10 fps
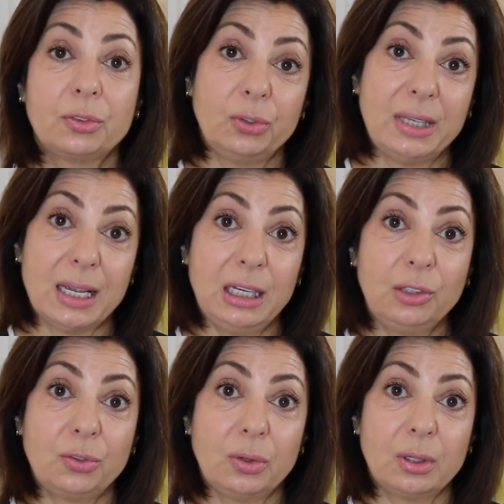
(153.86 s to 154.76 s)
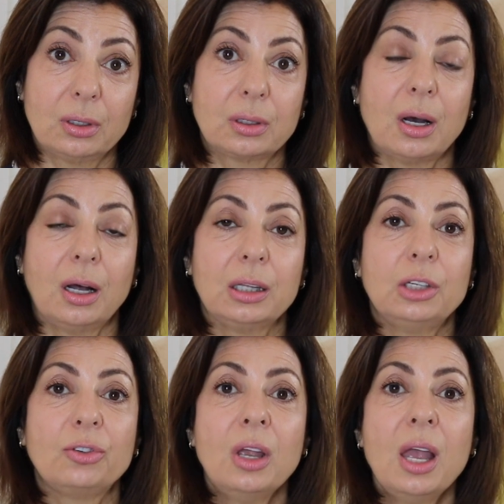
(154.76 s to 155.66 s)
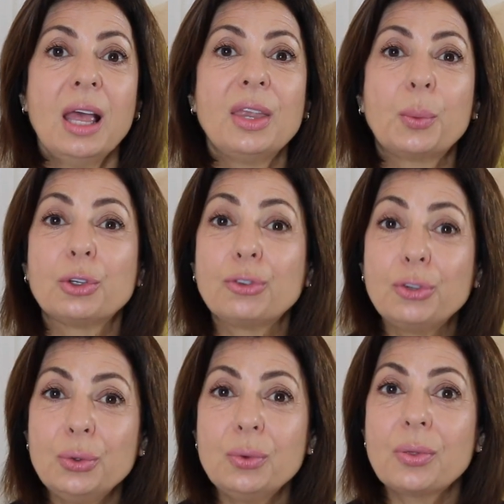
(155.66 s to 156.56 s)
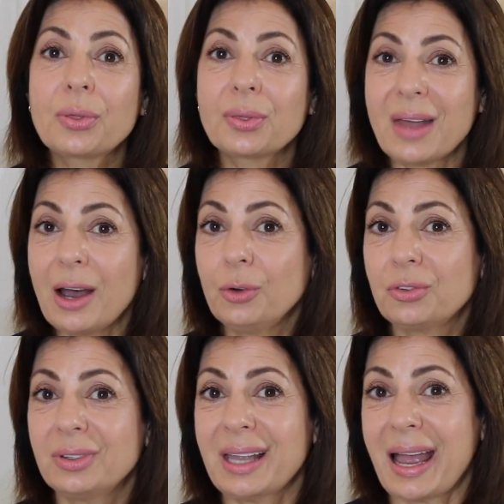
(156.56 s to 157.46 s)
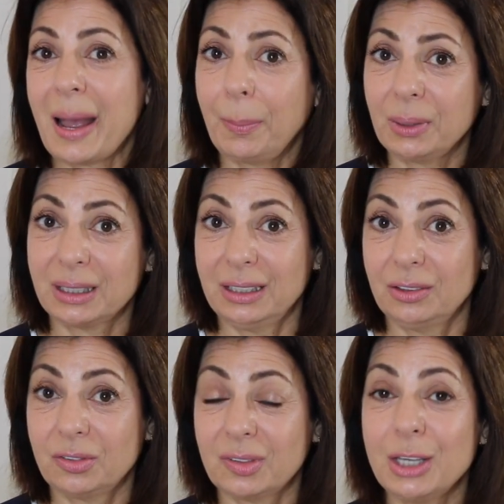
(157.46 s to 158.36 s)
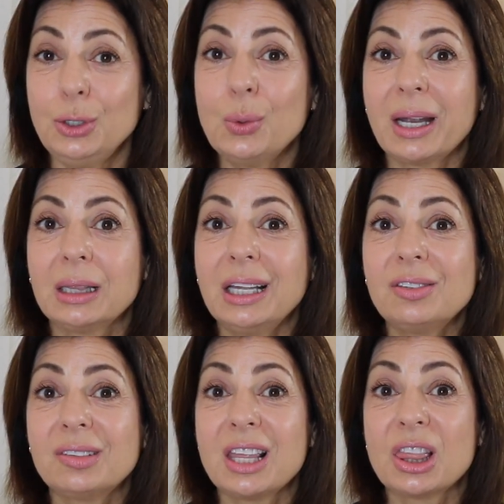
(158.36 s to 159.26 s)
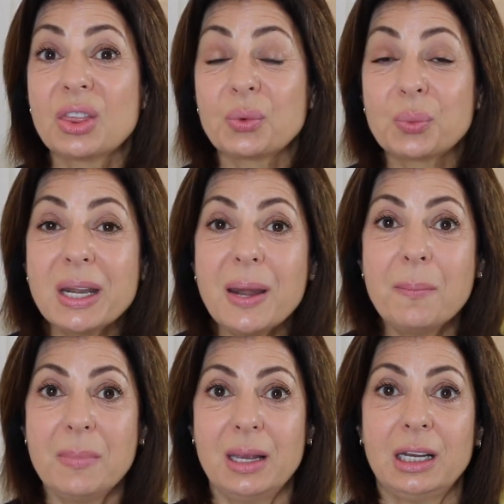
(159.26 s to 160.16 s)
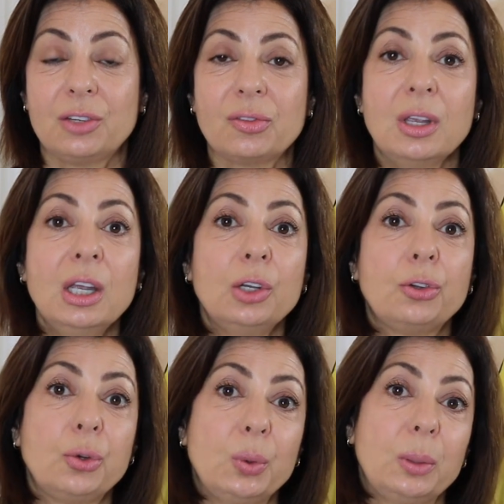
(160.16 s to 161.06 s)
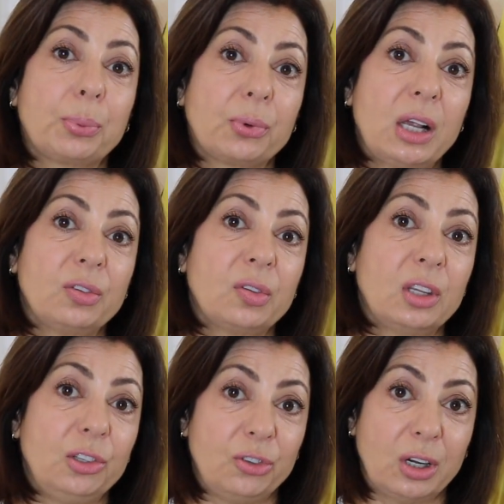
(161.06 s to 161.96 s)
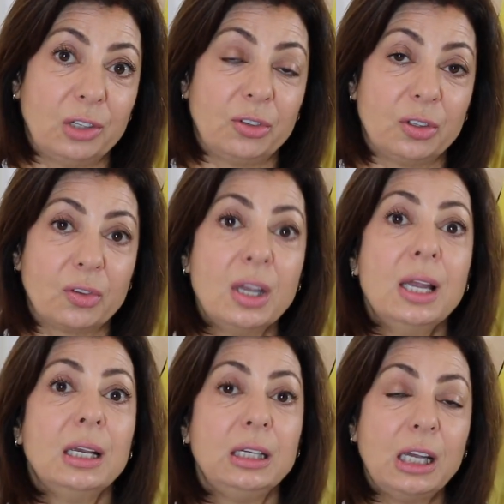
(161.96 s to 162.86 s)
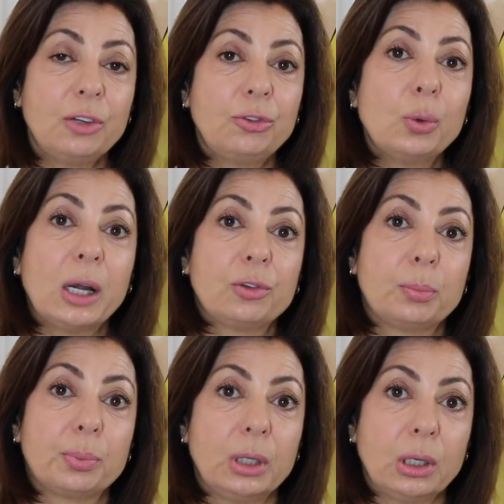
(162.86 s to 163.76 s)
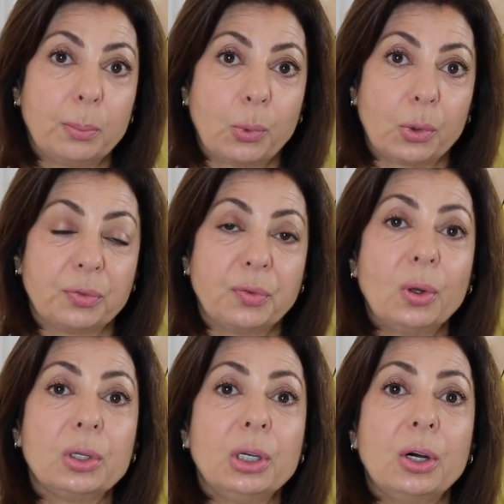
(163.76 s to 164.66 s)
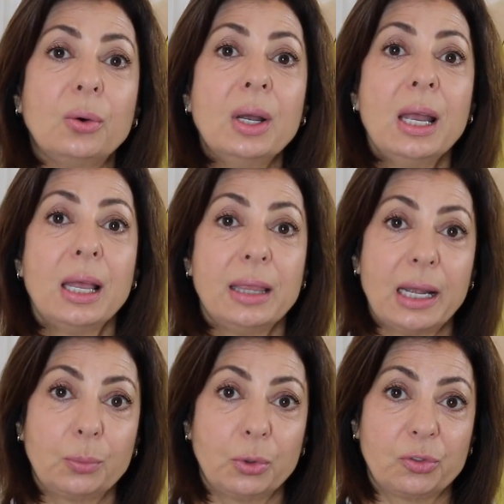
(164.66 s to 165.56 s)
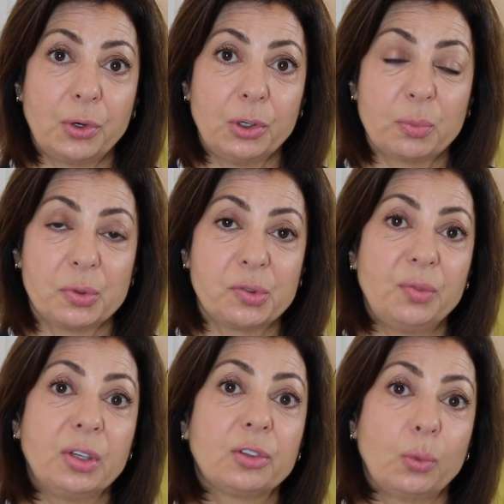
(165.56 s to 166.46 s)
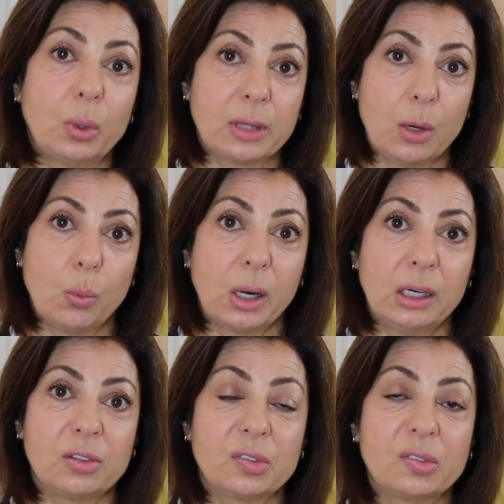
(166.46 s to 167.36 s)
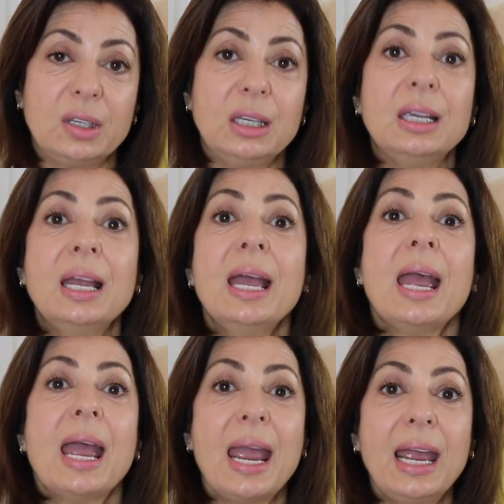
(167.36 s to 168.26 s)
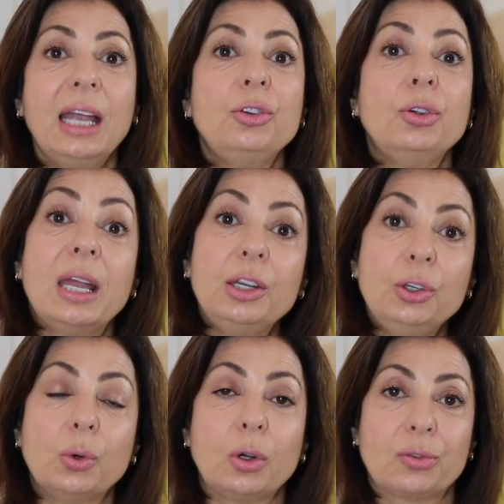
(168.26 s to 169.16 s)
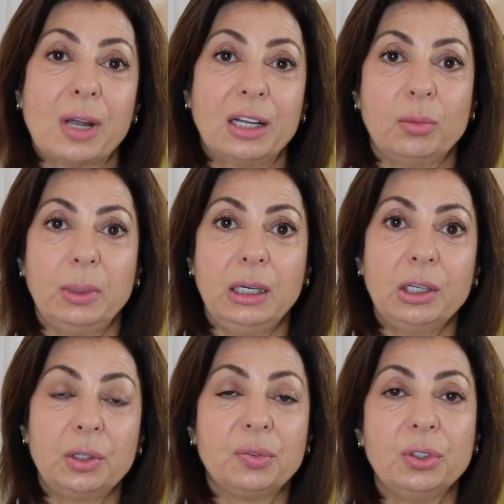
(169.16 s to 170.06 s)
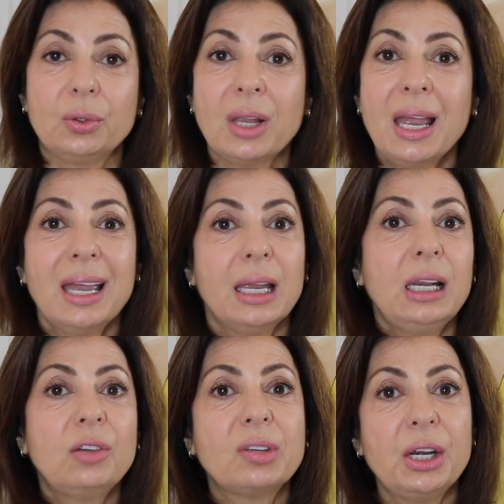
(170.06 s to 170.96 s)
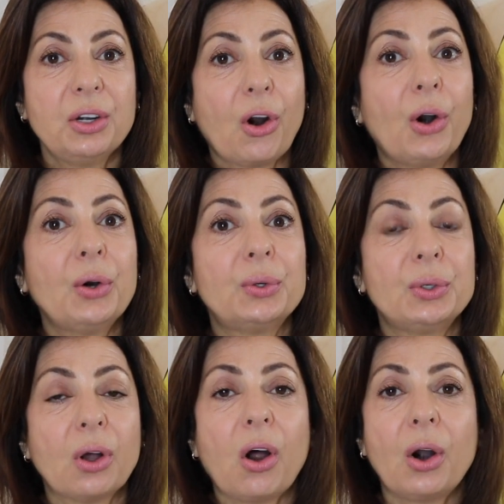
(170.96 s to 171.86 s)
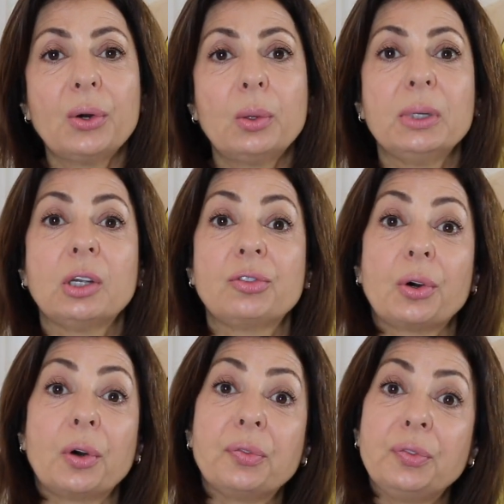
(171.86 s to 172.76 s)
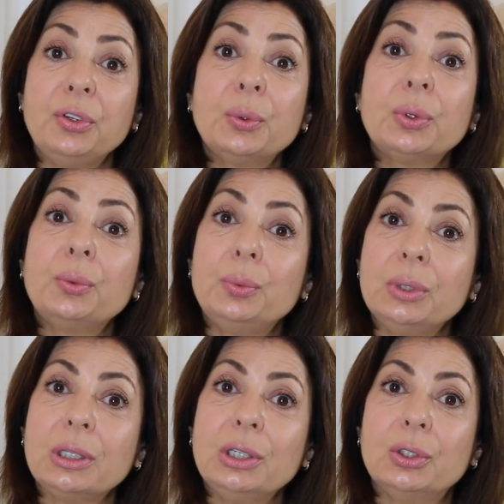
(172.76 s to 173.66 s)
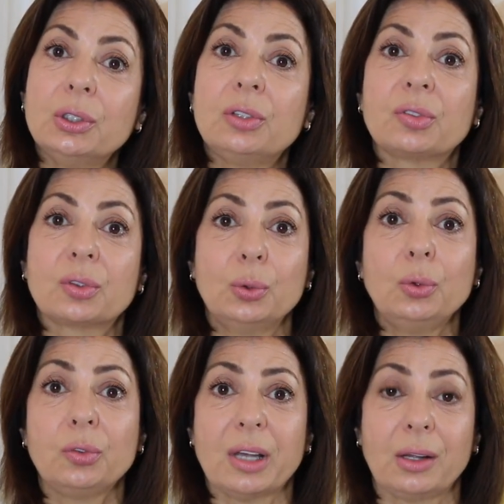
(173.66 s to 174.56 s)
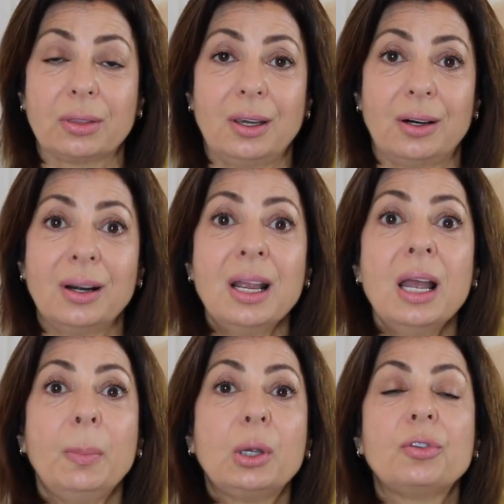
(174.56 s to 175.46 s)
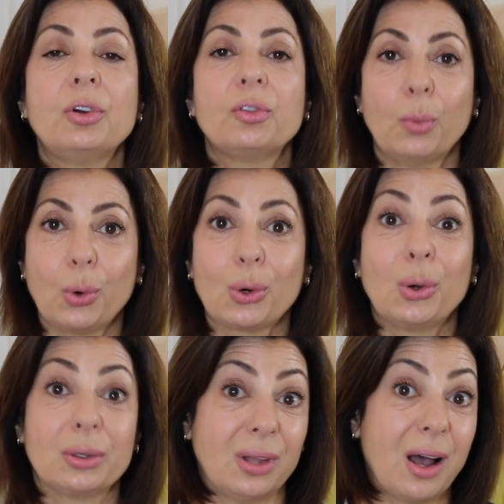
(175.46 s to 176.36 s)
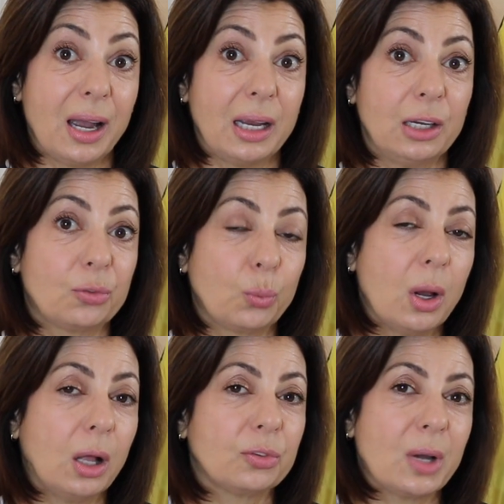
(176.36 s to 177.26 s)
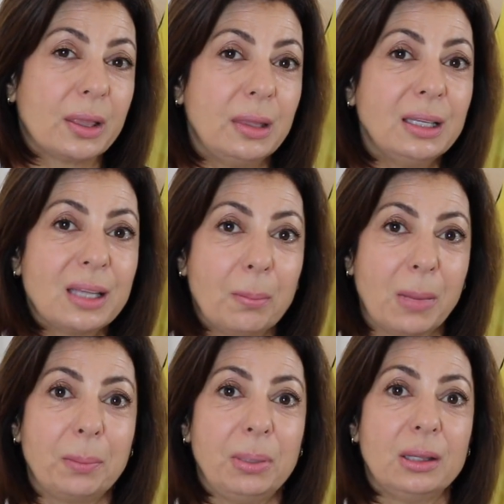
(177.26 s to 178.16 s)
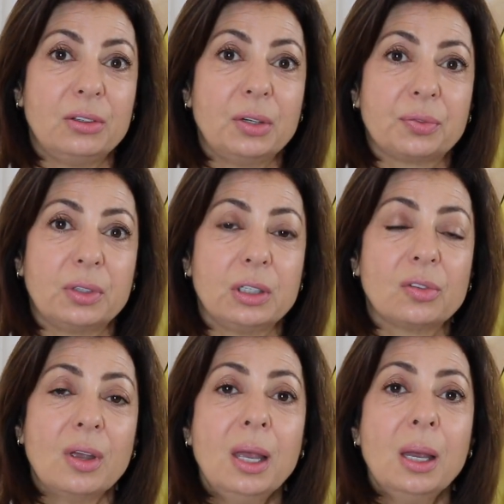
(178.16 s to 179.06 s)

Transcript: To get into the college, there were 2,000 applicants, and you had less than 3 minutes to impress the judges. Yes, you had to bring a portfolio that was very specific to what they wanted to see, and then you also had to be interviewed. It is getting harder and harder because there are fewer really good schools out there, because there's more online as well, so I think that might be the difference.